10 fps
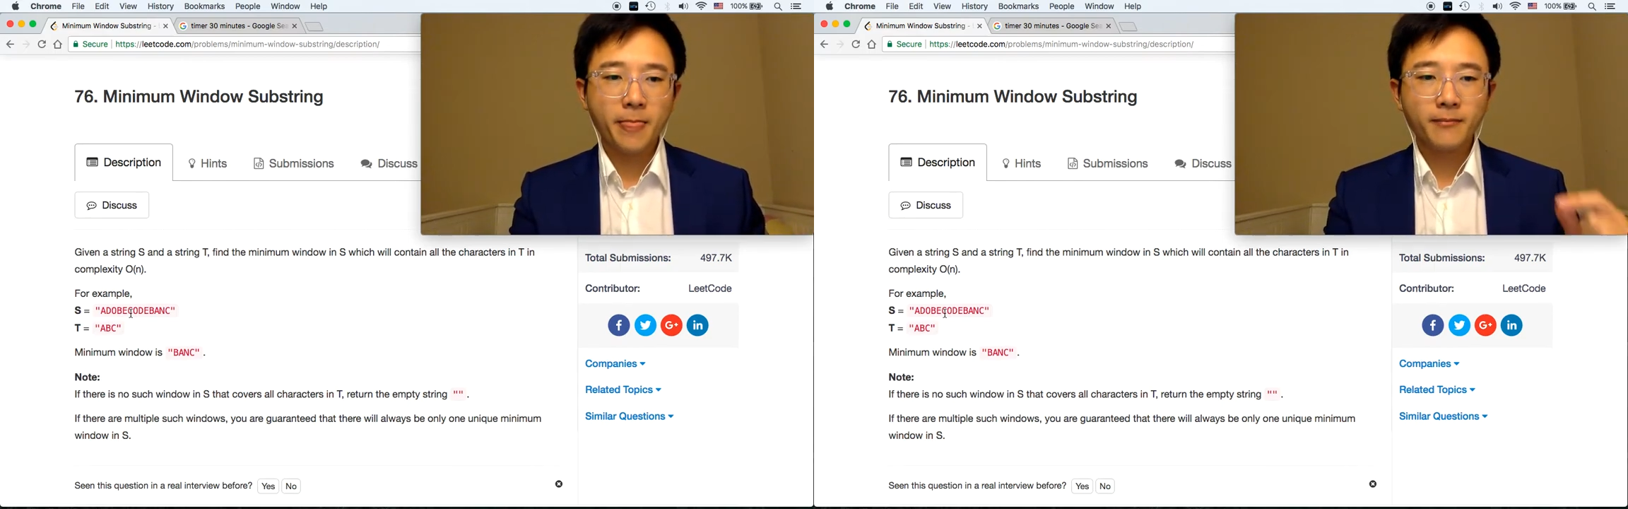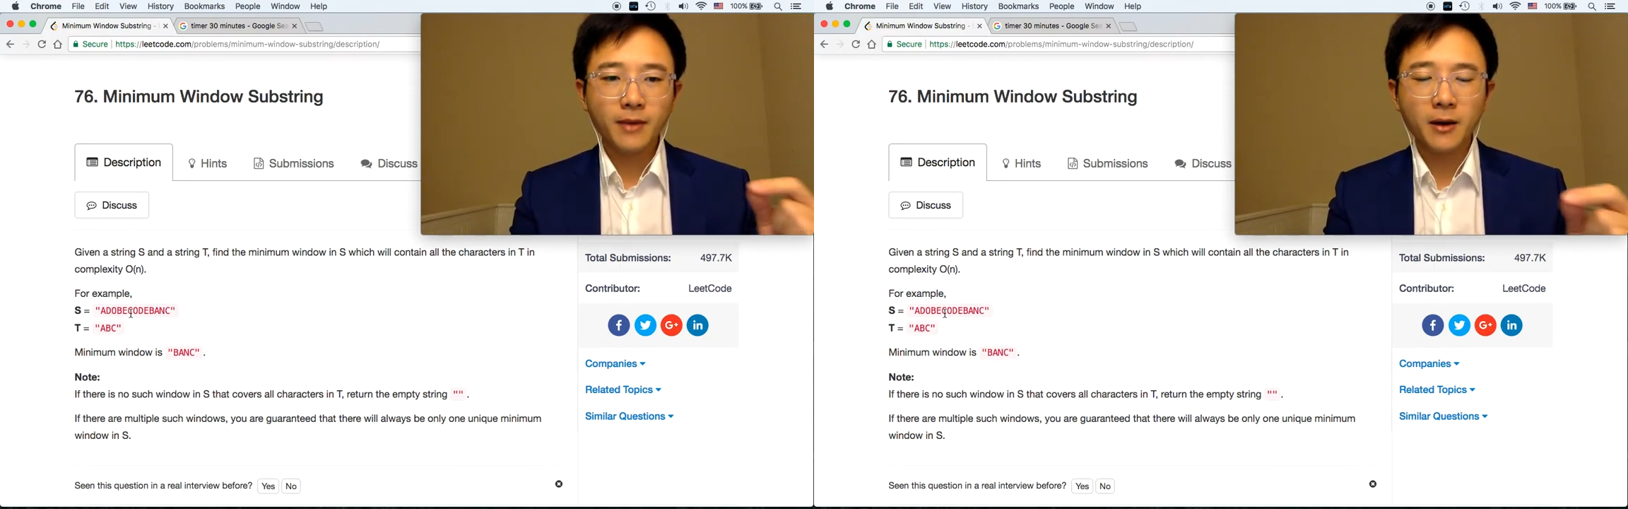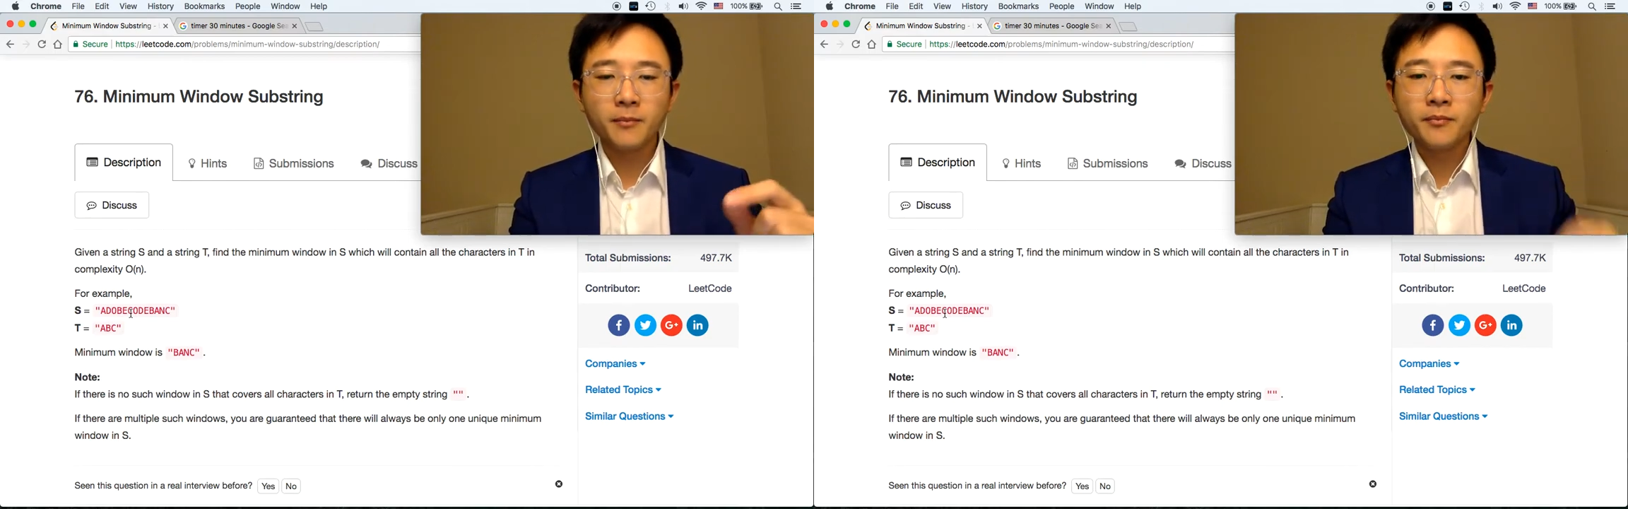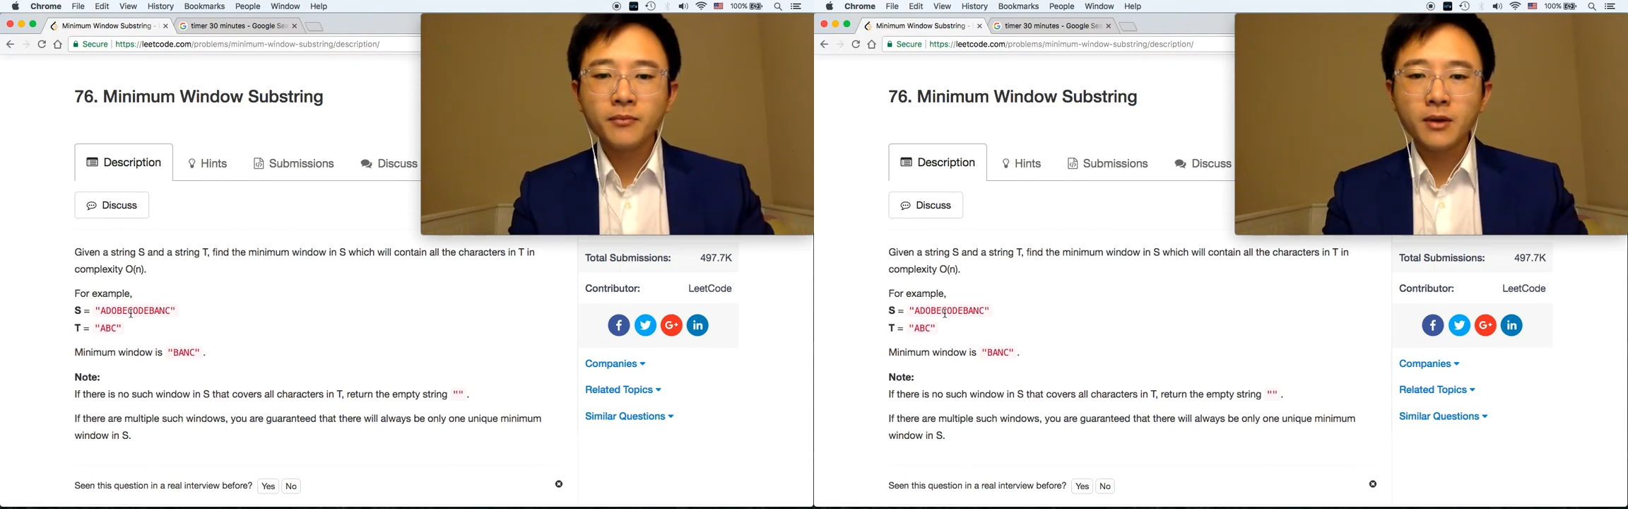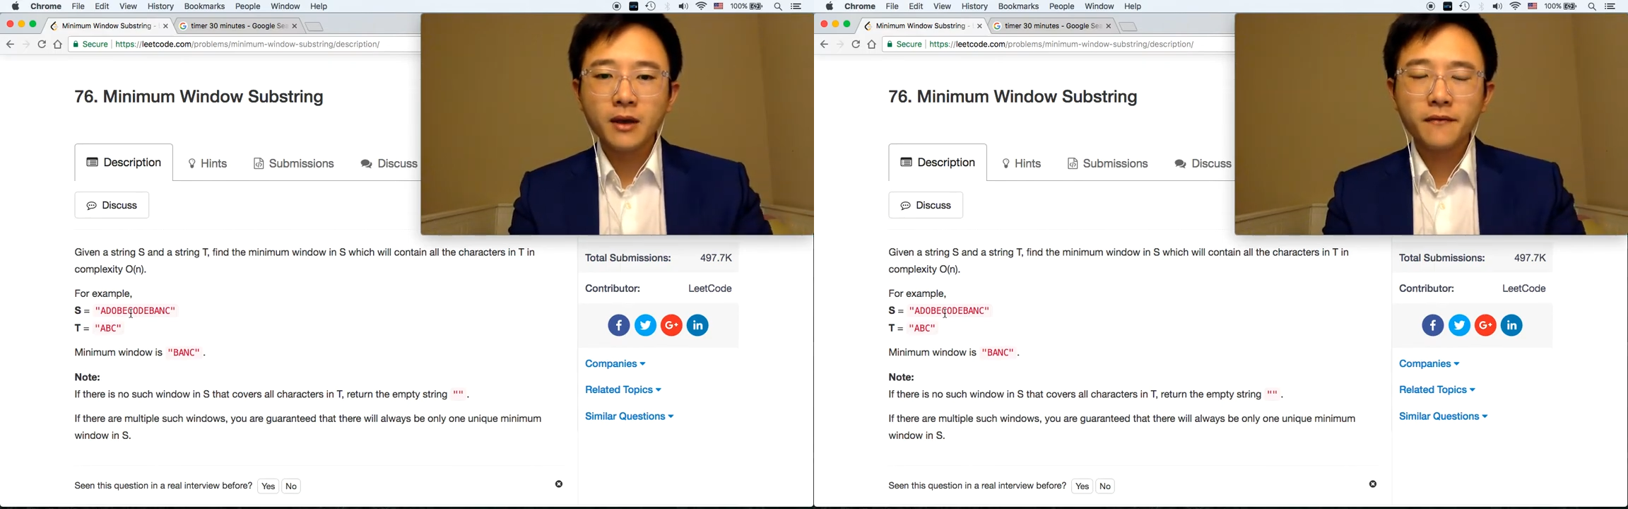Now,
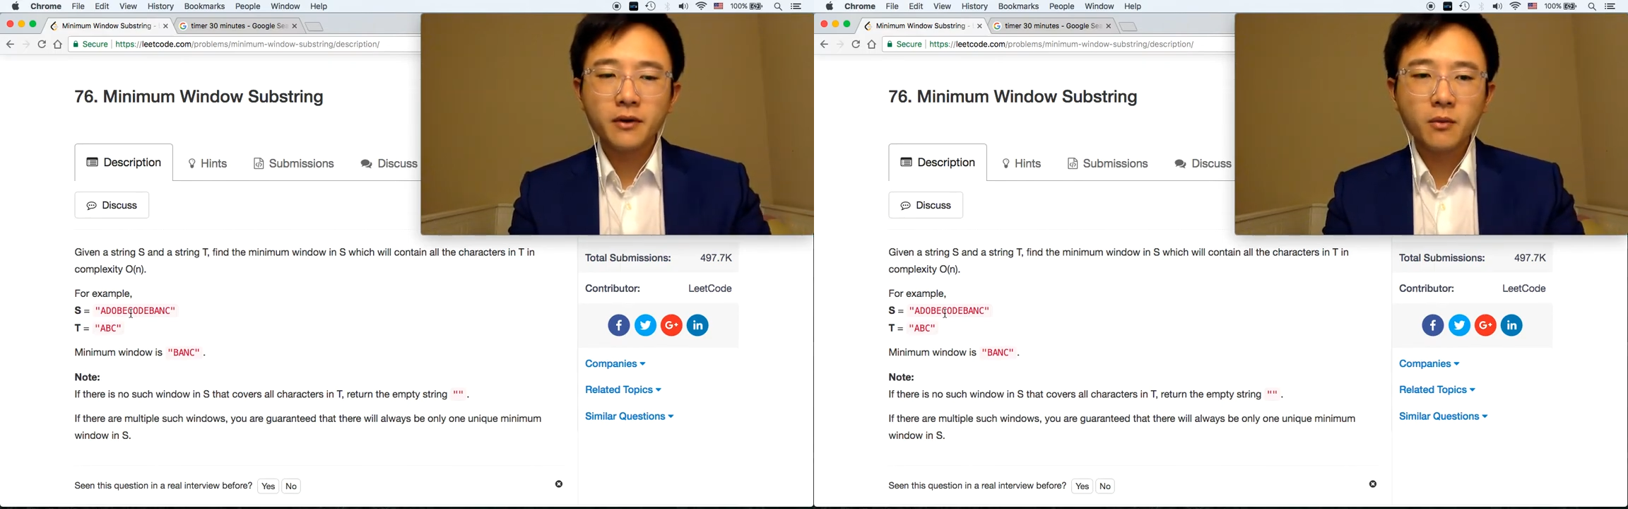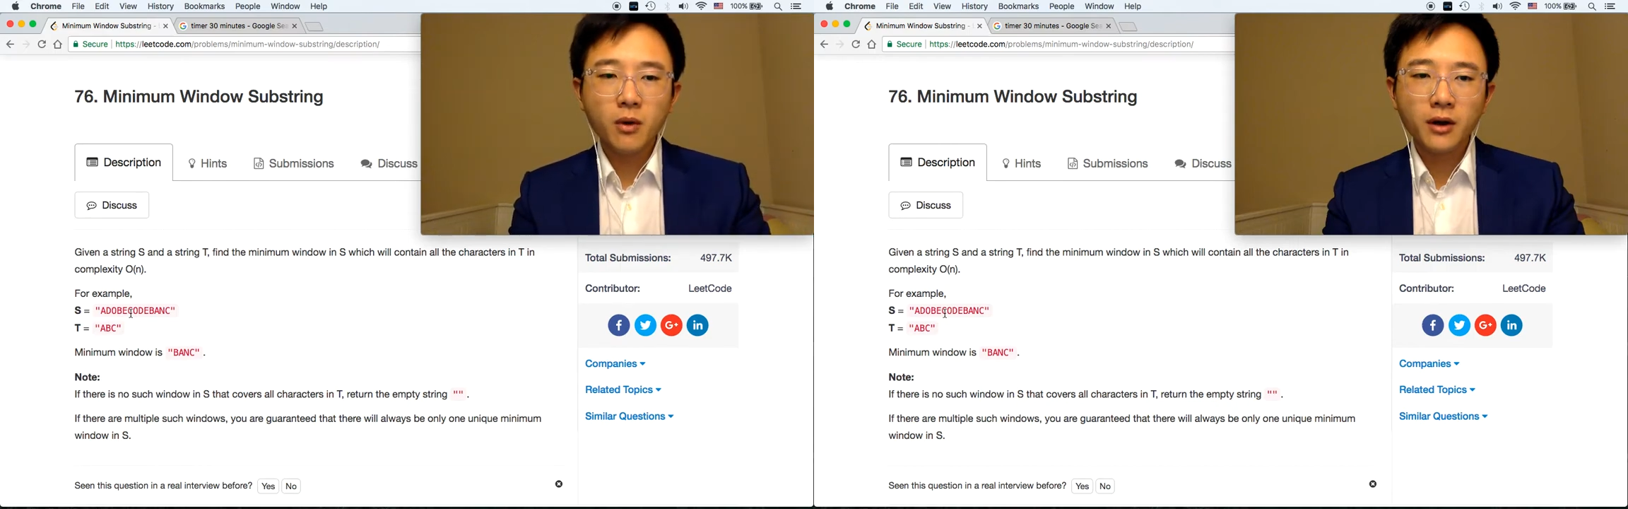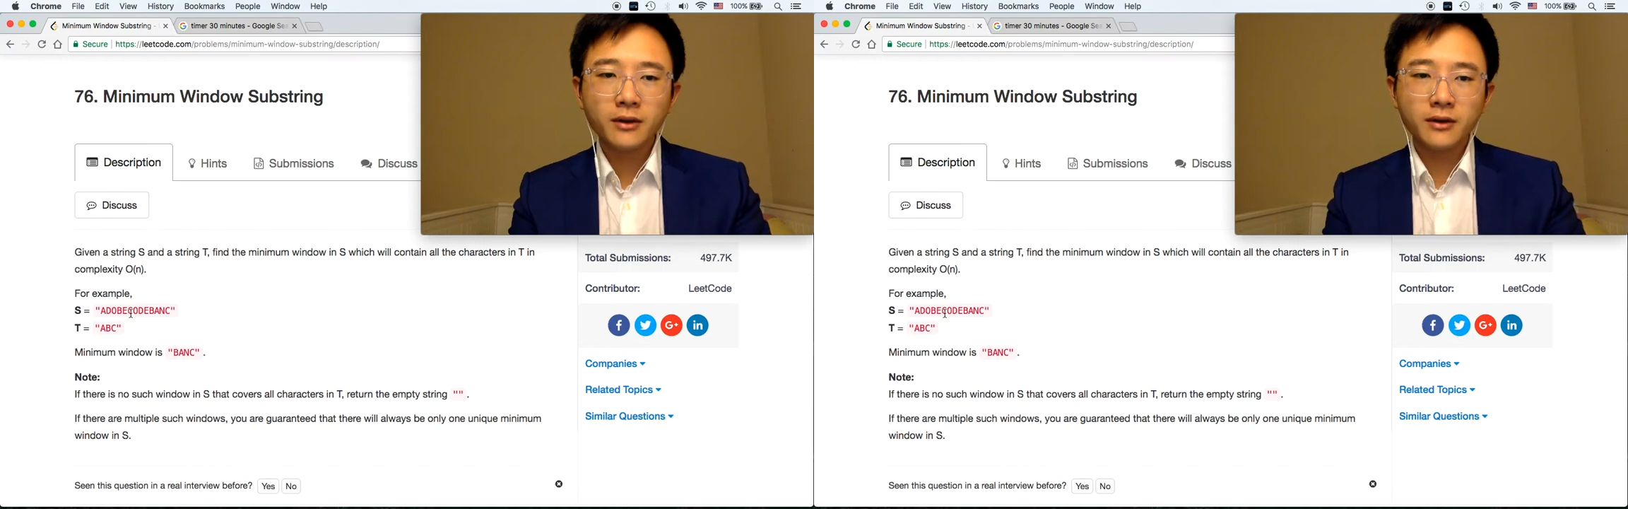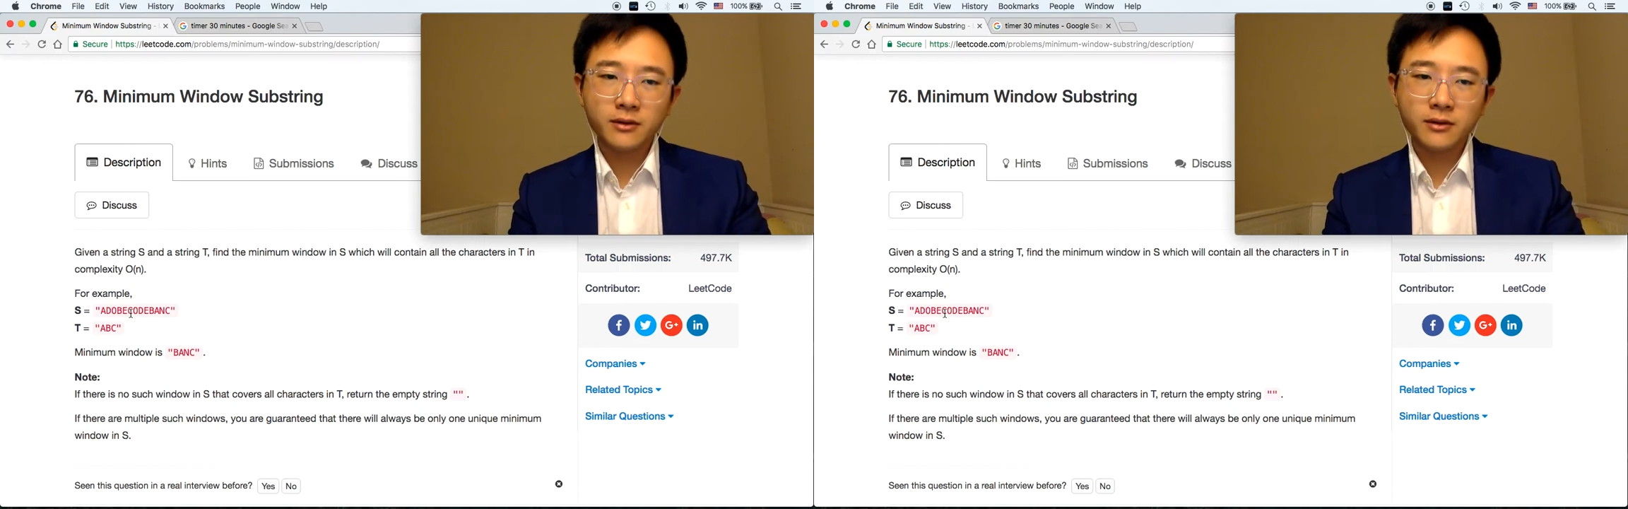if we want